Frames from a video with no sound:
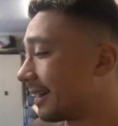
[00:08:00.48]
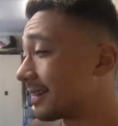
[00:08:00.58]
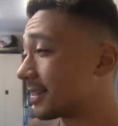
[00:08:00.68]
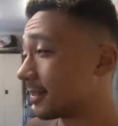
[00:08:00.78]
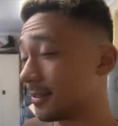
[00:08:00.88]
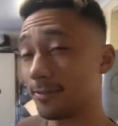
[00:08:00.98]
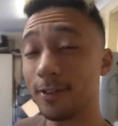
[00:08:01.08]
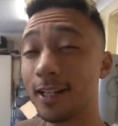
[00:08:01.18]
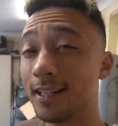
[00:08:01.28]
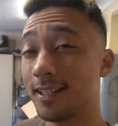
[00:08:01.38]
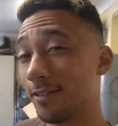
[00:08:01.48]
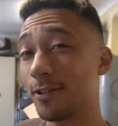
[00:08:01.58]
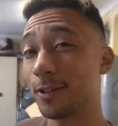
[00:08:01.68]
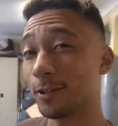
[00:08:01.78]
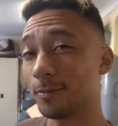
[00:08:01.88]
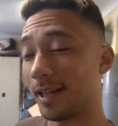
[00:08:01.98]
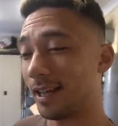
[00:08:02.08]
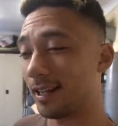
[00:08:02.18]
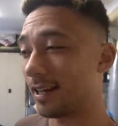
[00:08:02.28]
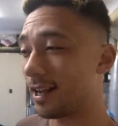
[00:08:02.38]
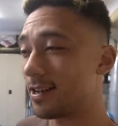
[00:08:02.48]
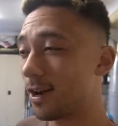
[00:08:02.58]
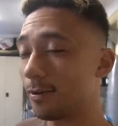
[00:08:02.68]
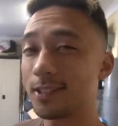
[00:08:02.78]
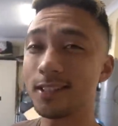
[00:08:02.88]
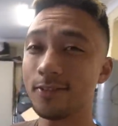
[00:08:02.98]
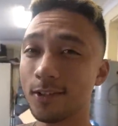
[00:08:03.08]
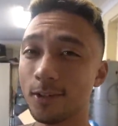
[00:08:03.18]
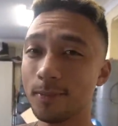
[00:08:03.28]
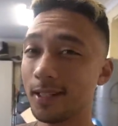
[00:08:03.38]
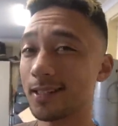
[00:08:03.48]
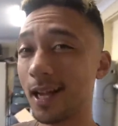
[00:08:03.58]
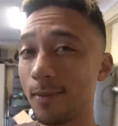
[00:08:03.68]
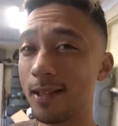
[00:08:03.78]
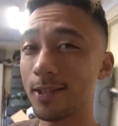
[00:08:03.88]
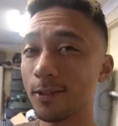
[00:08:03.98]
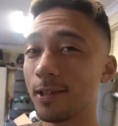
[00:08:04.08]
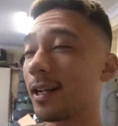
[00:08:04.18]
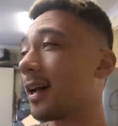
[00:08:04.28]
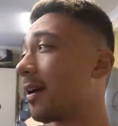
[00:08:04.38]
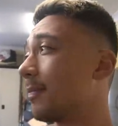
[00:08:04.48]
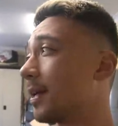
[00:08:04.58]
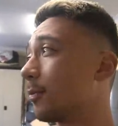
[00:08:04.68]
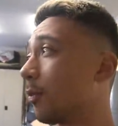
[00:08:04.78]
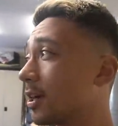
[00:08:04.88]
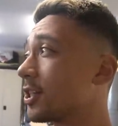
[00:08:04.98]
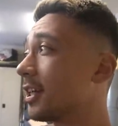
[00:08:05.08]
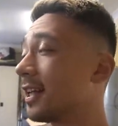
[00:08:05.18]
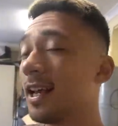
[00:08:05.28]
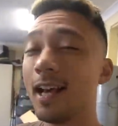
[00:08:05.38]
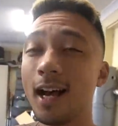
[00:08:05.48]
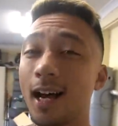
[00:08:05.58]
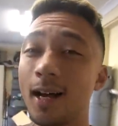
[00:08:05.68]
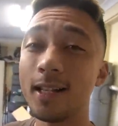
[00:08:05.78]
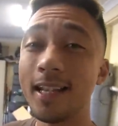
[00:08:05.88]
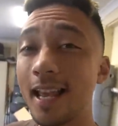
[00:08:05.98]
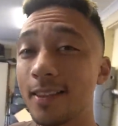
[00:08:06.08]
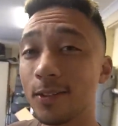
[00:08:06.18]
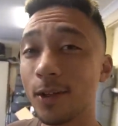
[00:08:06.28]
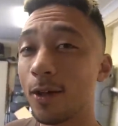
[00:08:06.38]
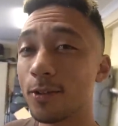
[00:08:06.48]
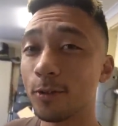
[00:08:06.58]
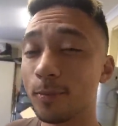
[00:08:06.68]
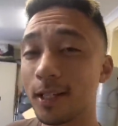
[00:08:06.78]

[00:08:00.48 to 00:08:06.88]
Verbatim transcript: it's it's freaking difficult, man. And I know it's difficult because I went through it, and I've been watching uh, Nathan go through it